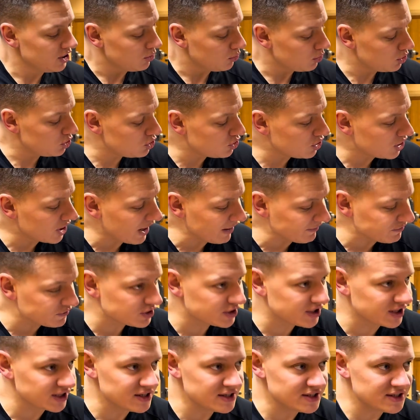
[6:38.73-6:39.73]
where you have
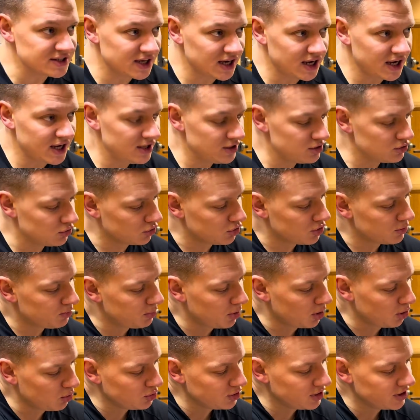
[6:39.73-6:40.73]
to contain your
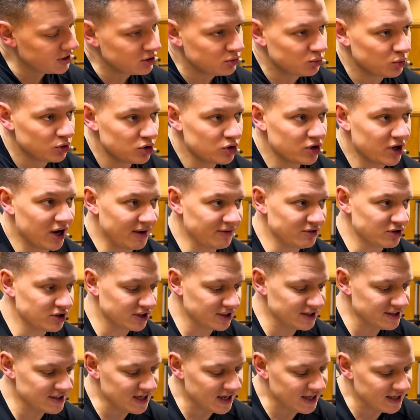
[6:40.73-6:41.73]
opponent, where you have to
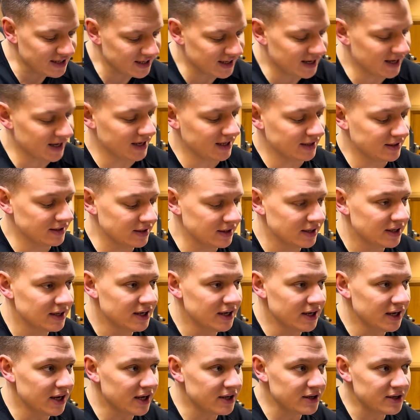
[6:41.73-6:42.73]
contain the handle,
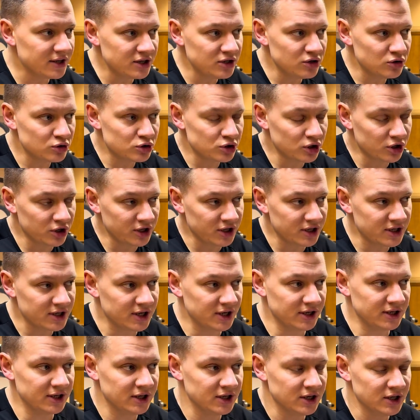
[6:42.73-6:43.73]
and then you turn it
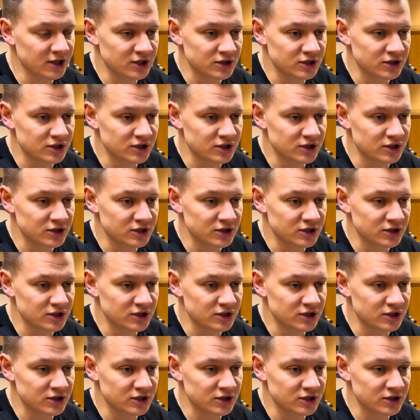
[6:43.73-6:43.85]
in.